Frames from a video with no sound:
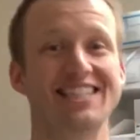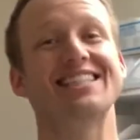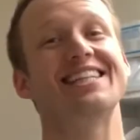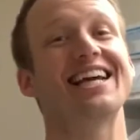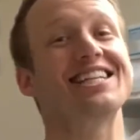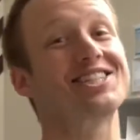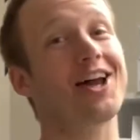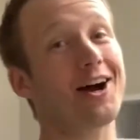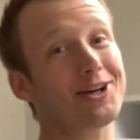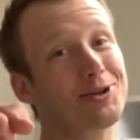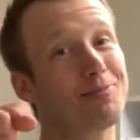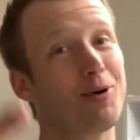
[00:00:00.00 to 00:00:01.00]
Today's
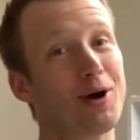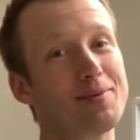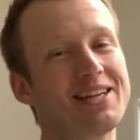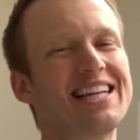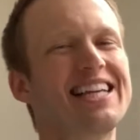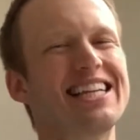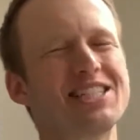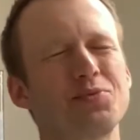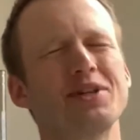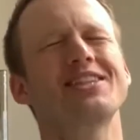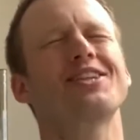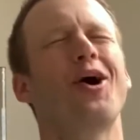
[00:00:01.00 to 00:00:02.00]
doctor appointment is
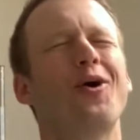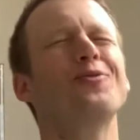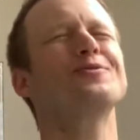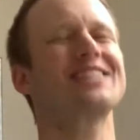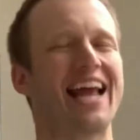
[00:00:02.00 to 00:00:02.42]
with Tones